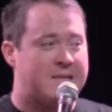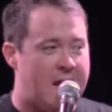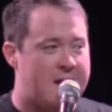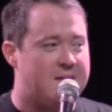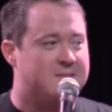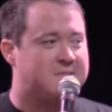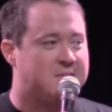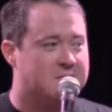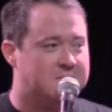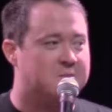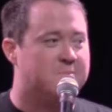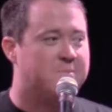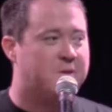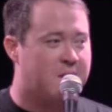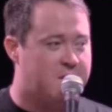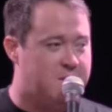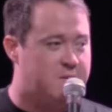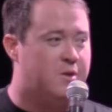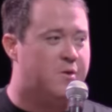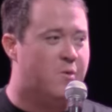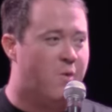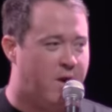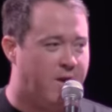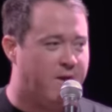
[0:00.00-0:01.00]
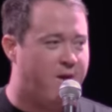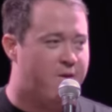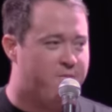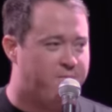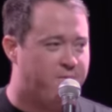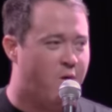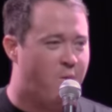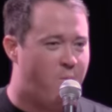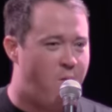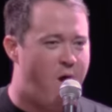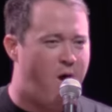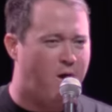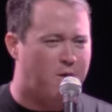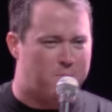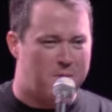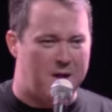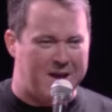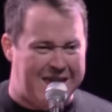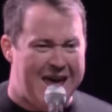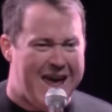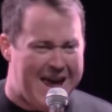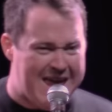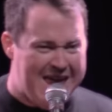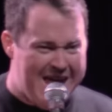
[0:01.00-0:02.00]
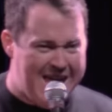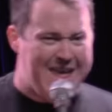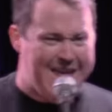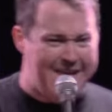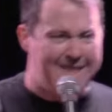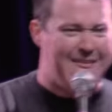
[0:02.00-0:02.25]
a Down syndrome kid, do you want to go for a walk? Like, yeah.